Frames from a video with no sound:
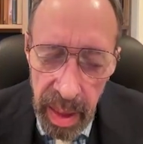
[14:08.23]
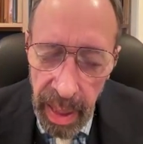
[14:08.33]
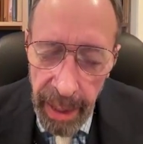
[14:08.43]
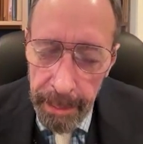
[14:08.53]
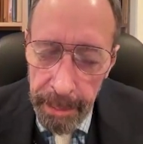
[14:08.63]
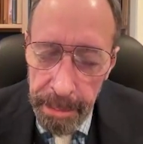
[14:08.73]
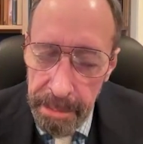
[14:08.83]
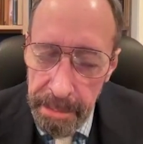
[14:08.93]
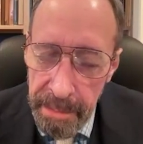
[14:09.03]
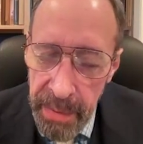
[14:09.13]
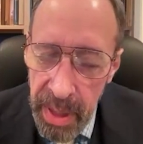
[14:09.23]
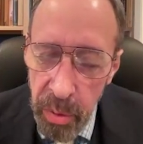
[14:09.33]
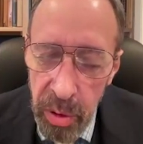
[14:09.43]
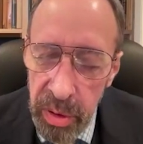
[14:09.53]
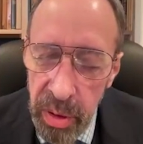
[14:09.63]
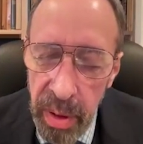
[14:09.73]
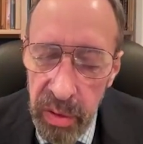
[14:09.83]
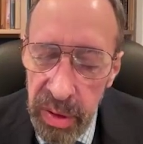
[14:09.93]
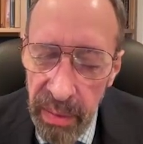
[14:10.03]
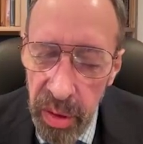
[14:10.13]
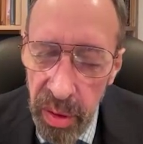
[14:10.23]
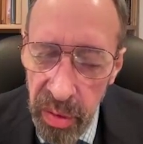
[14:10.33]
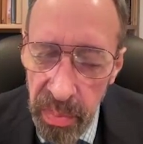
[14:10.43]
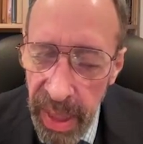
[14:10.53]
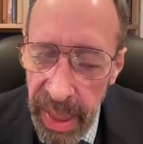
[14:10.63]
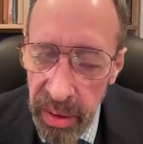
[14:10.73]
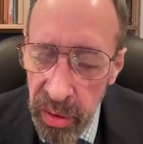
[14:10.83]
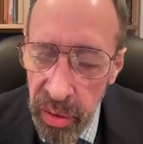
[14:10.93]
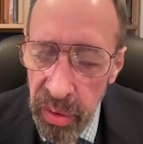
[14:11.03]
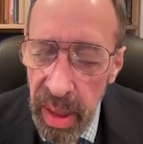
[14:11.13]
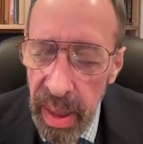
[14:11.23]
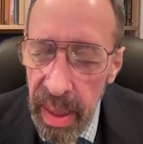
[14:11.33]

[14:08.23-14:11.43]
The book is over 700 pages.